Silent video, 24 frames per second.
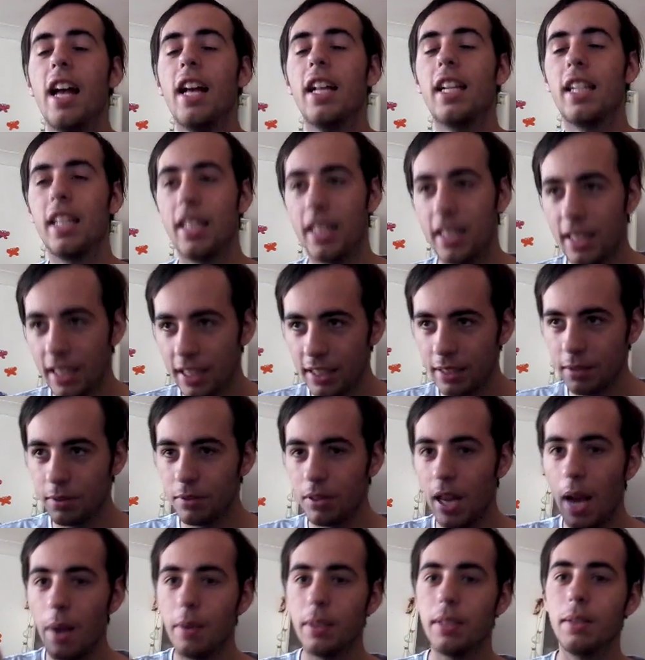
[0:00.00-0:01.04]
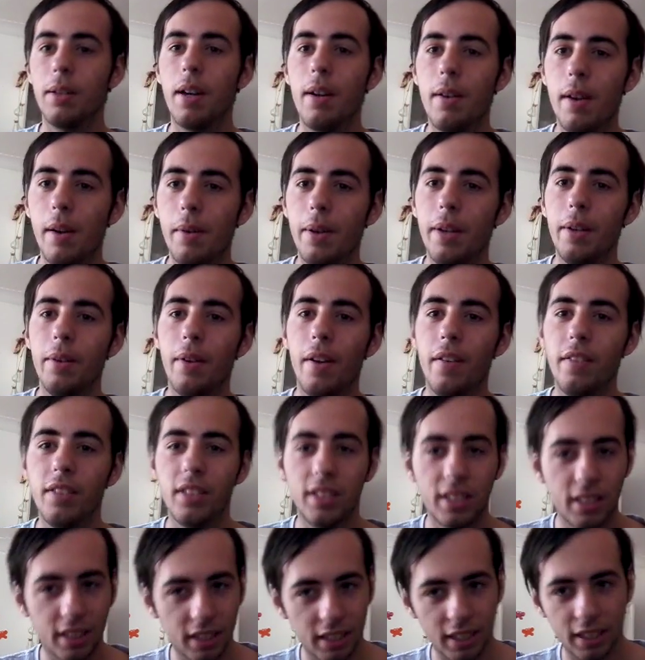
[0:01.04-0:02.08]
Please subscribe, it's around me,
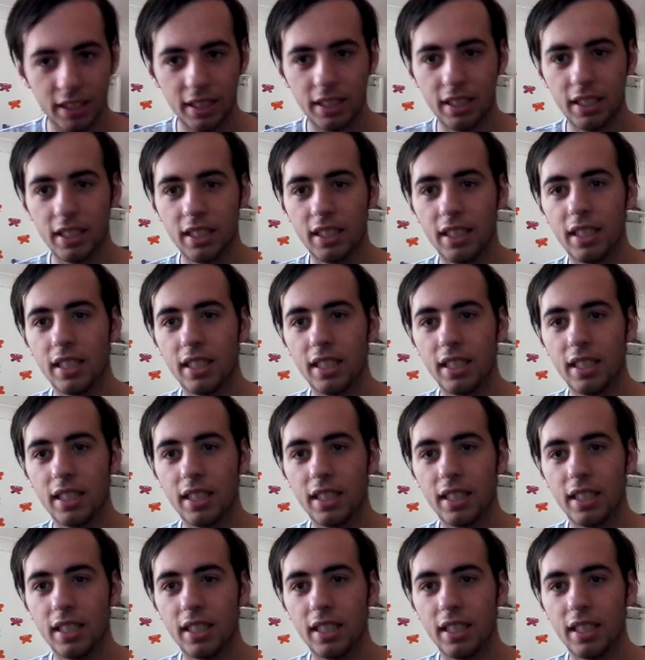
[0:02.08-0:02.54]
whoever's good.